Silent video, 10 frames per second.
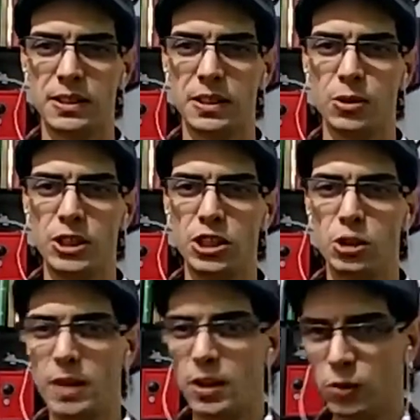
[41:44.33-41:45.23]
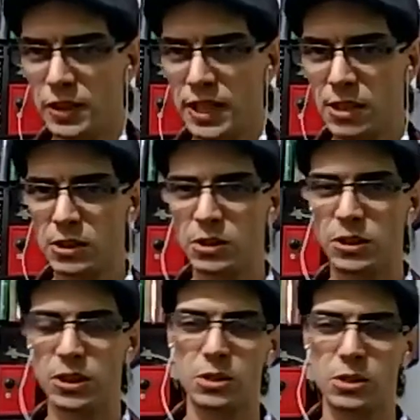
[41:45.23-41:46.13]
What is better for now is
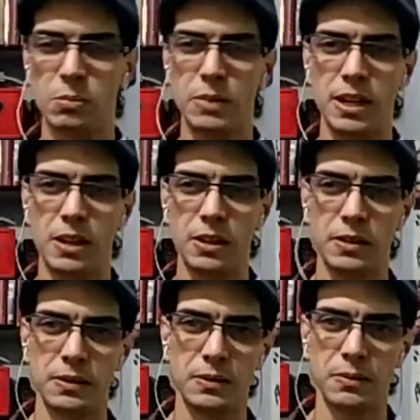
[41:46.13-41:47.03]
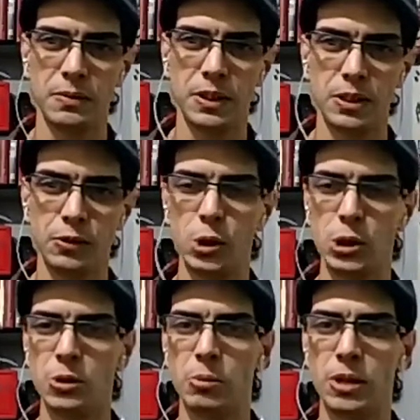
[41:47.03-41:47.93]
not better in the
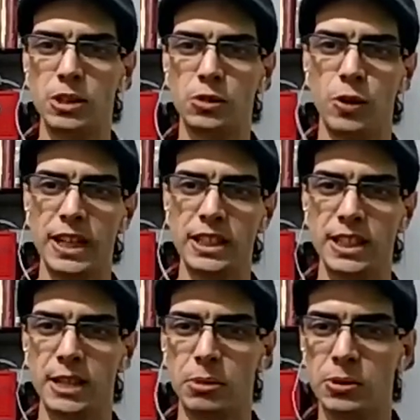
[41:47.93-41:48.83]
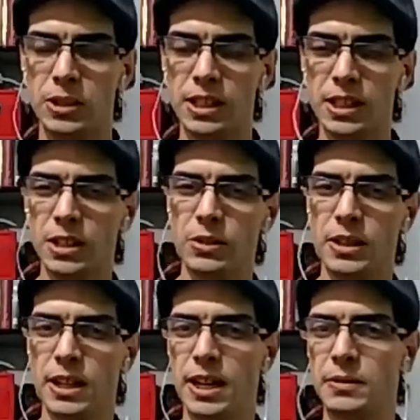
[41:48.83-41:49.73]
future. In Brazil, for example, we
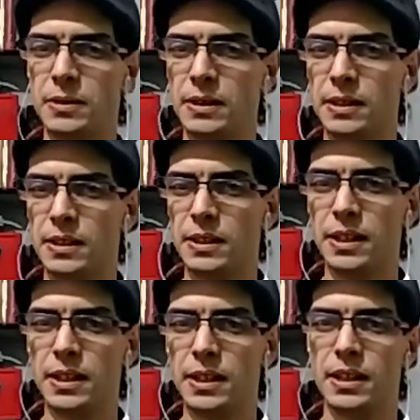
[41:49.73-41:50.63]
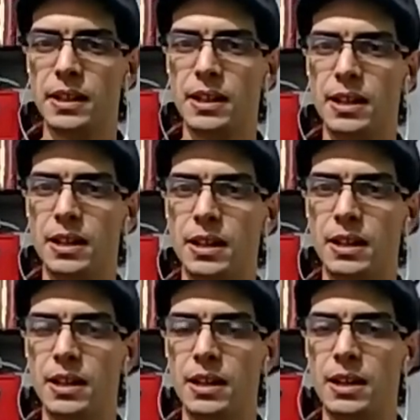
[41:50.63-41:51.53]
have a